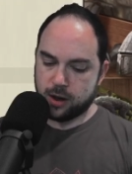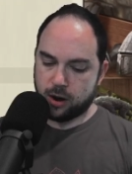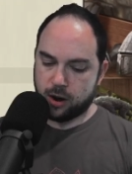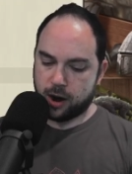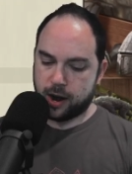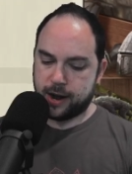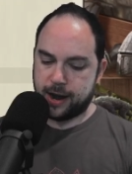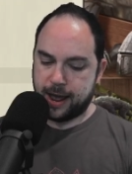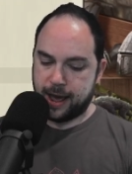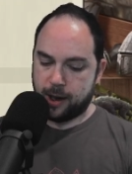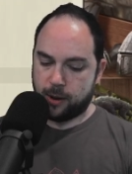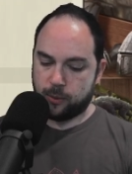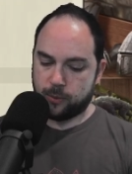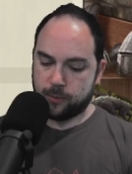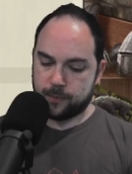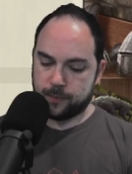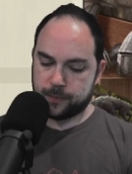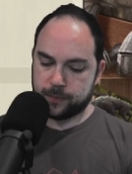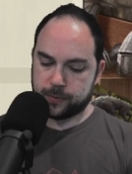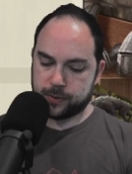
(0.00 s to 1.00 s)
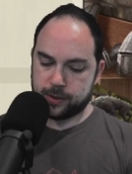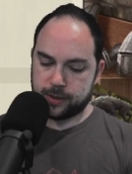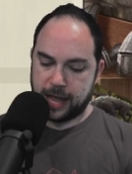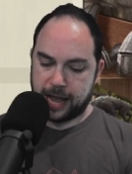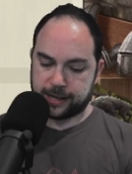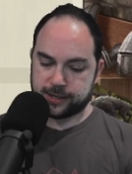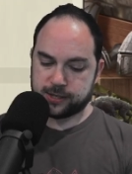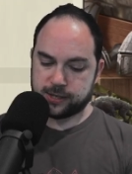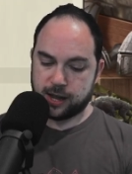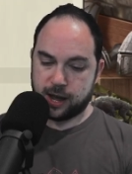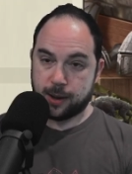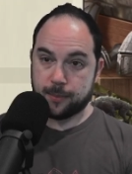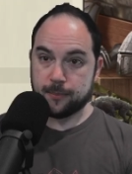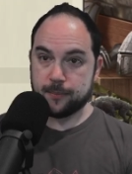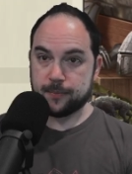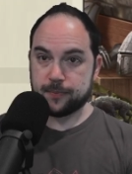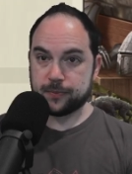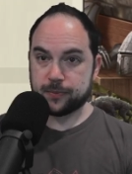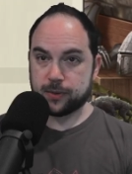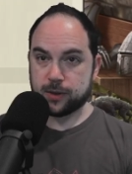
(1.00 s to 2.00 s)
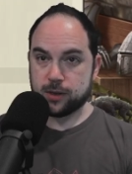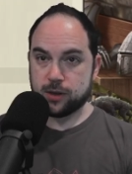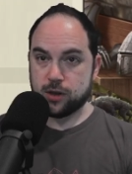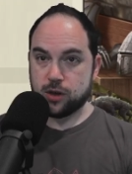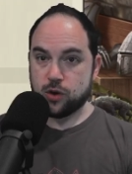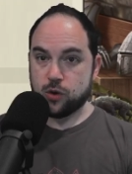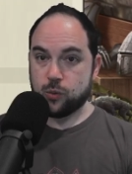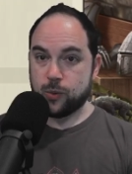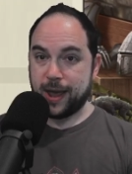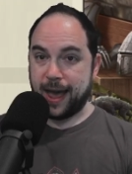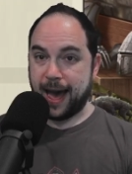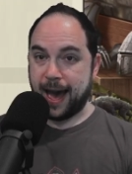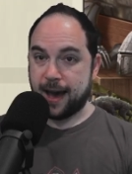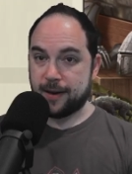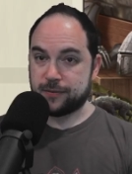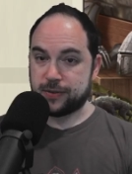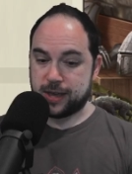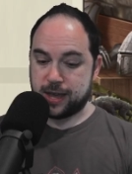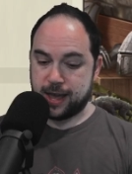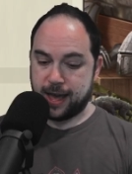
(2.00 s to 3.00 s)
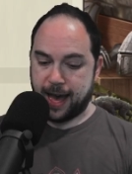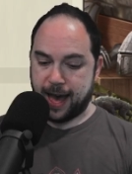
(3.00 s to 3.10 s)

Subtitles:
All right, now, next up, we have the